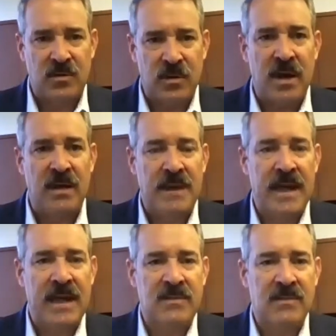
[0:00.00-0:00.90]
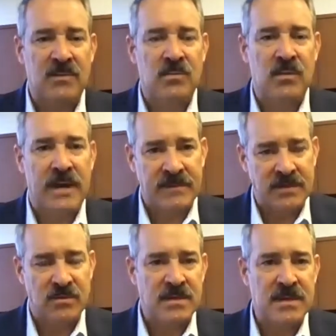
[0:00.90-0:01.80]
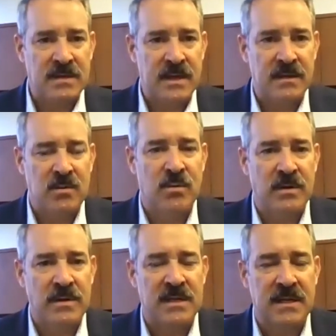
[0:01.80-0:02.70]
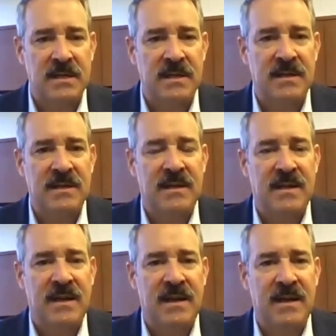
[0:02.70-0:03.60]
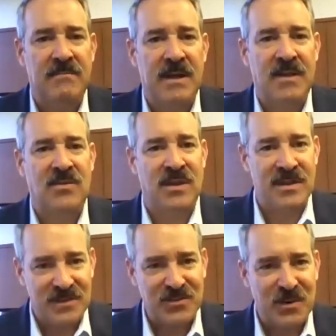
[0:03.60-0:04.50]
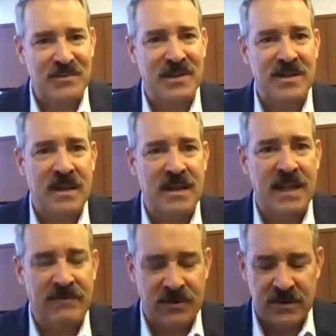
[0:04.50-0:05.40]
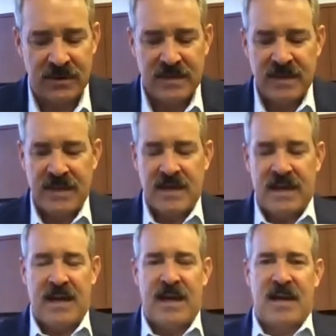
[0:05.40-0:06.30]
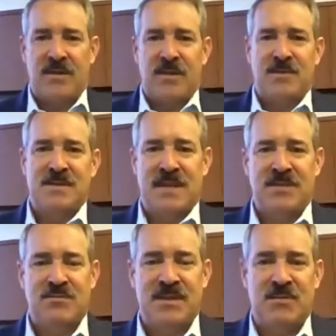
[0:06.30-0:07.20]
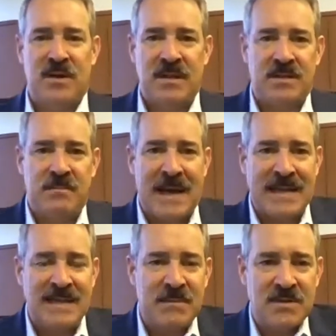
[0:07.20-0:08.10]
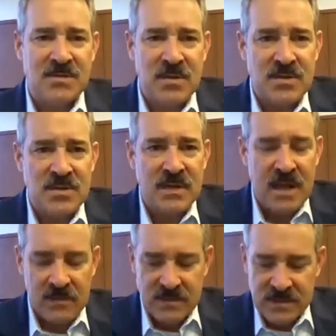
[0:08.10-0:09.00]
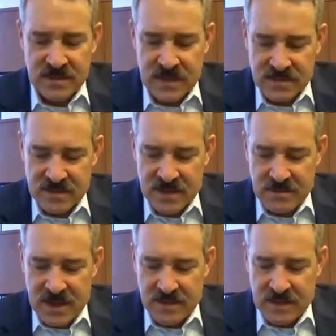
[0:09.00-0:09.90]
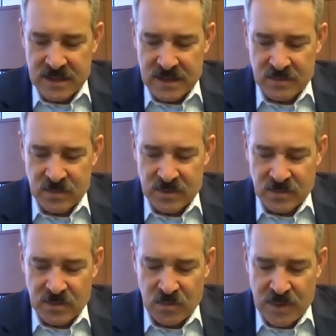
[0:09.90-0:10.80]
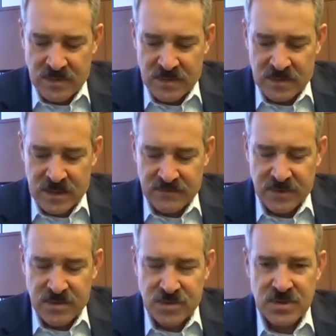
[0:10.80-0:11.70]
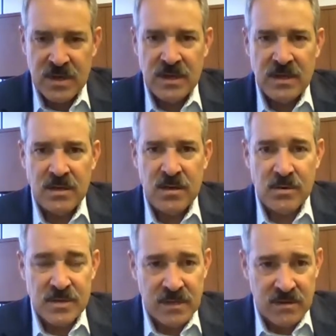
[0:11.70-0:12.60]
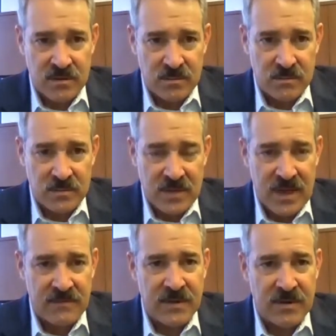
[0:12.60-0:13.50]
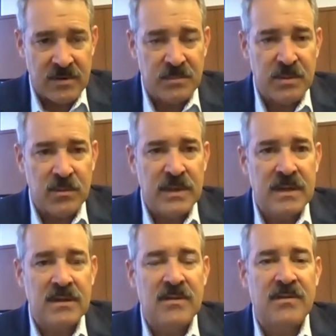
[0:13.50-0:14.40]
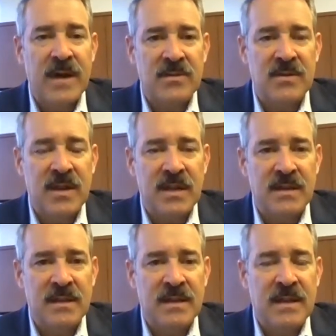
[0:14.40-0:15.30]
who are unmasked will have to do a 10-day quarantine as a sort of a lever. I thought there was an interesting one. The Biden administration now has come out with a way to leverage nursing homes to have their employees vaccinated.